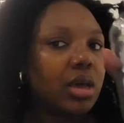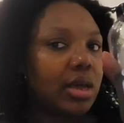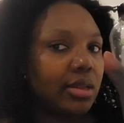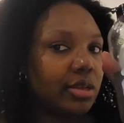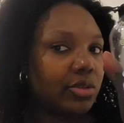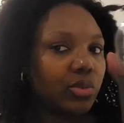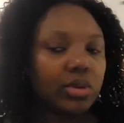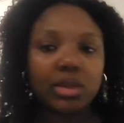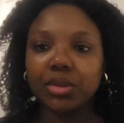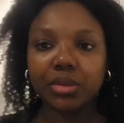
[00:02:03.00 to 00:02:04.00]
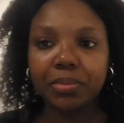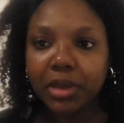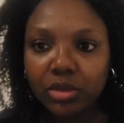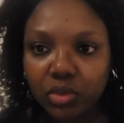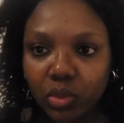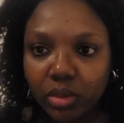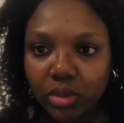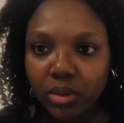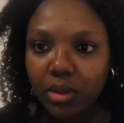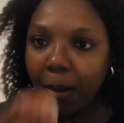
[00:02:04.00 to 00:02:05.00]
and this one is the best one.
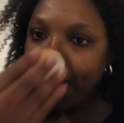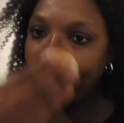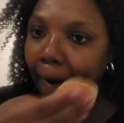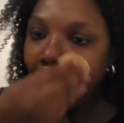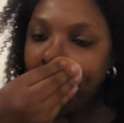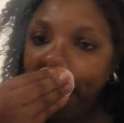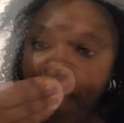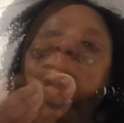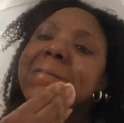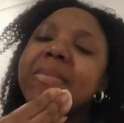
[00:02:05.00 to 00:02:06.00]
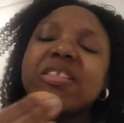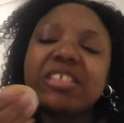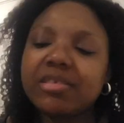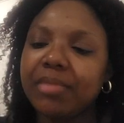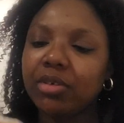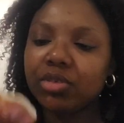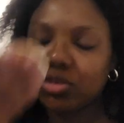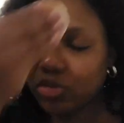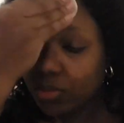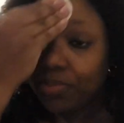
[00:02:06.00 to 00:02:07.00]
It smells
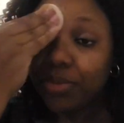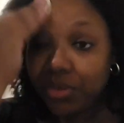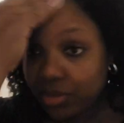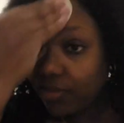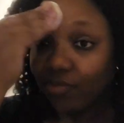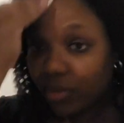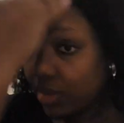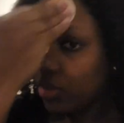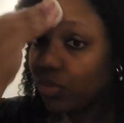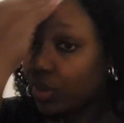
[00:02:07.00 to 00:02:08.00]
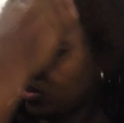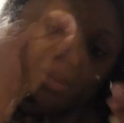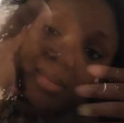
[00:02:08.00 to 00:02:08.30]
so beautiful as well.